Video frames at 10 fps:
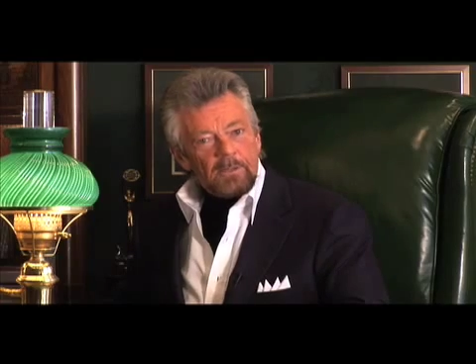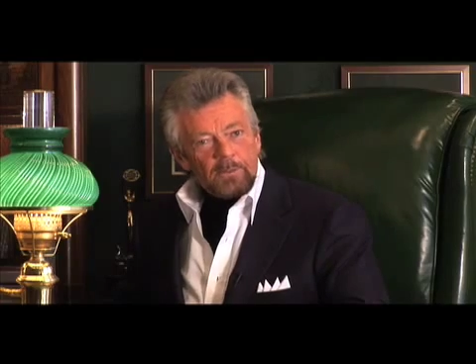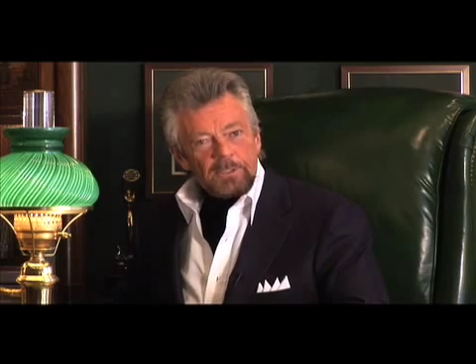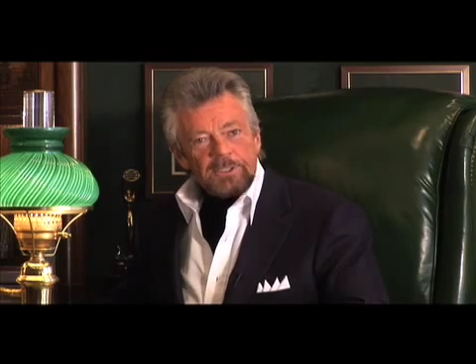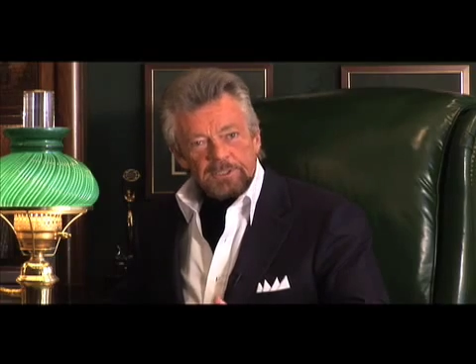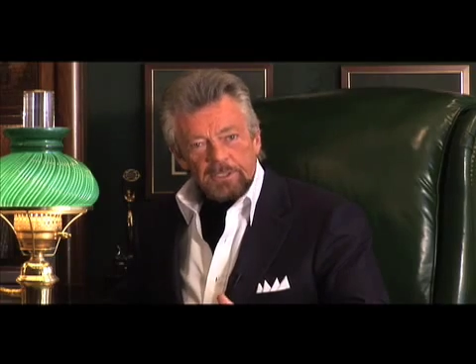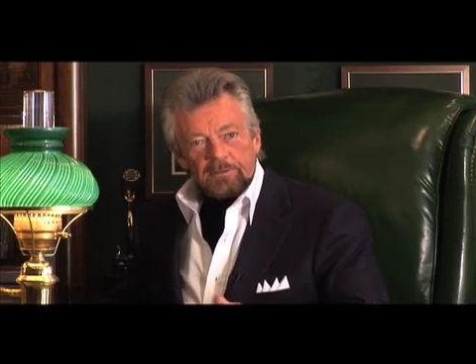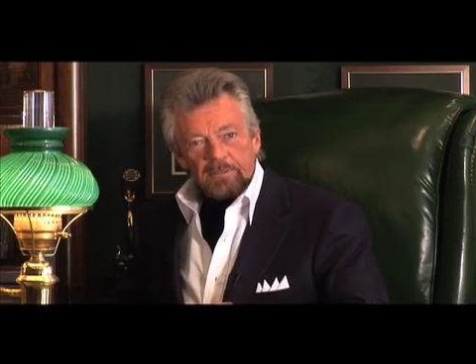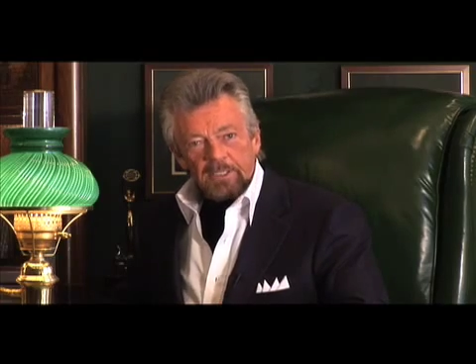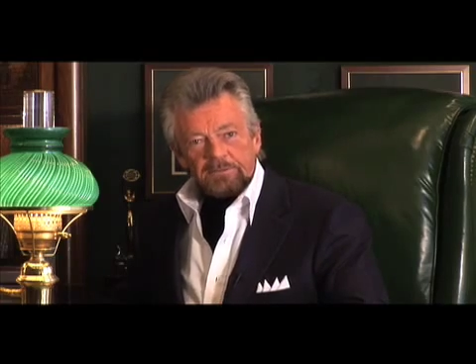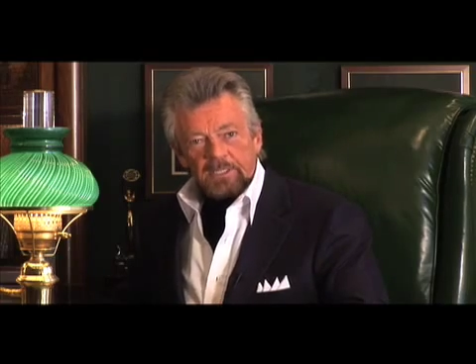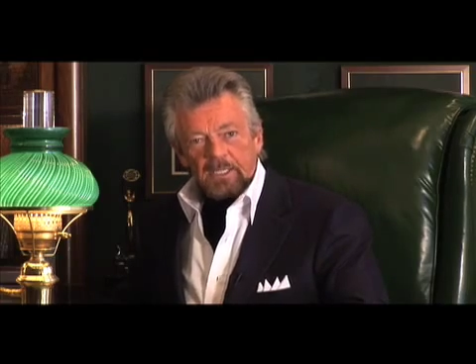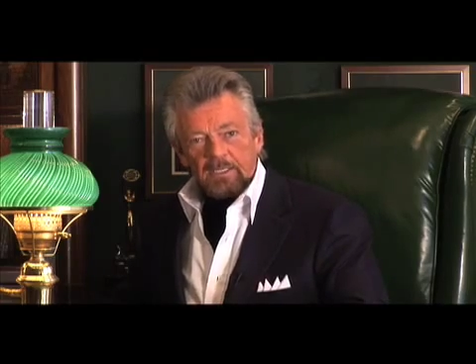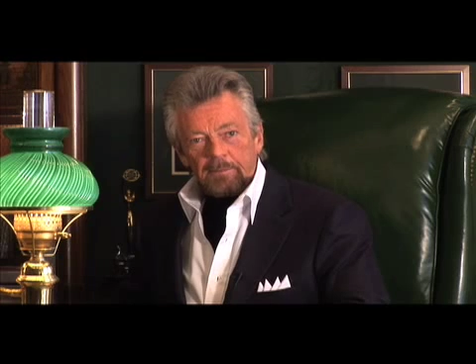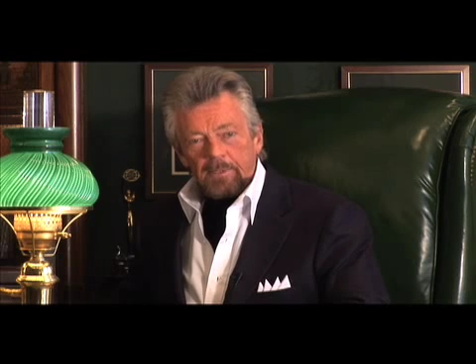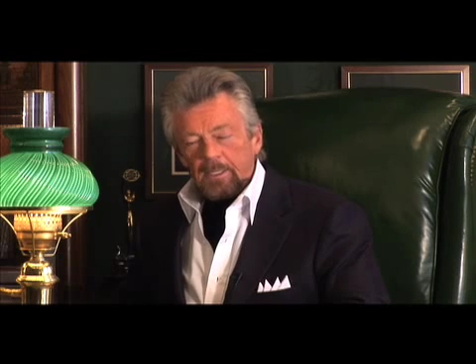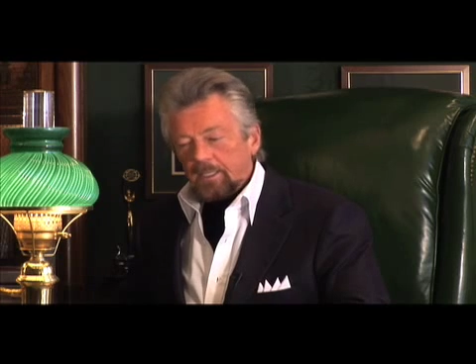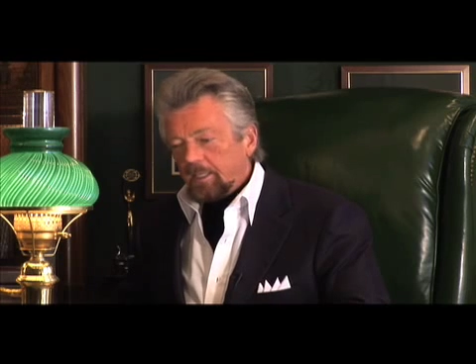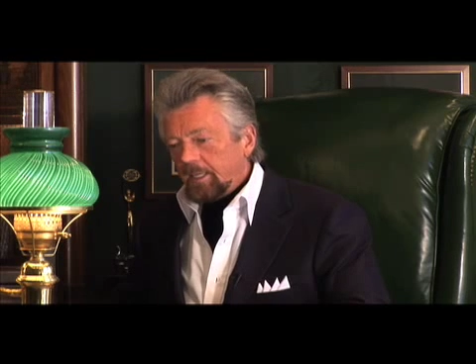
which is the creative side of your brain.